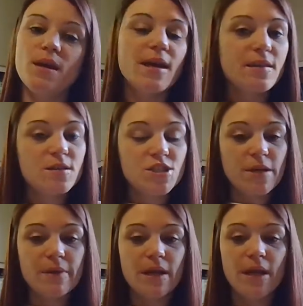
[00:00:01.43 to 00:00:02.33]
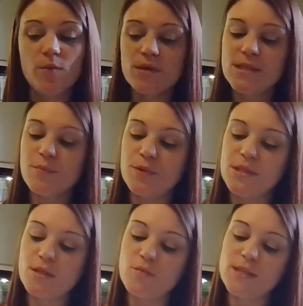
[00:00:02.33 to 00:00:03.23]
Hey there, Gemini. What's up?
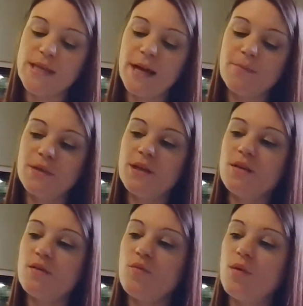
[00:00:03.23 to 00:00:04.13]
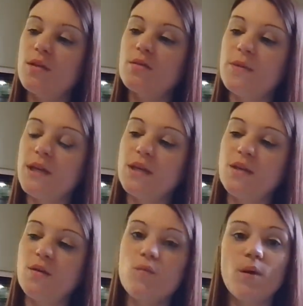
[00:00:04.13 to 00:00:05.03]
What's good? What's happening? Welcome
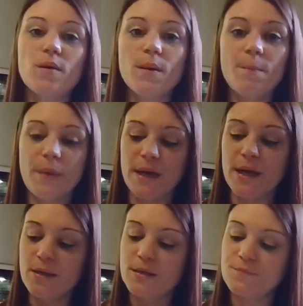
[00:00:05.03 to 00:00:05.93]
in. Welcome back.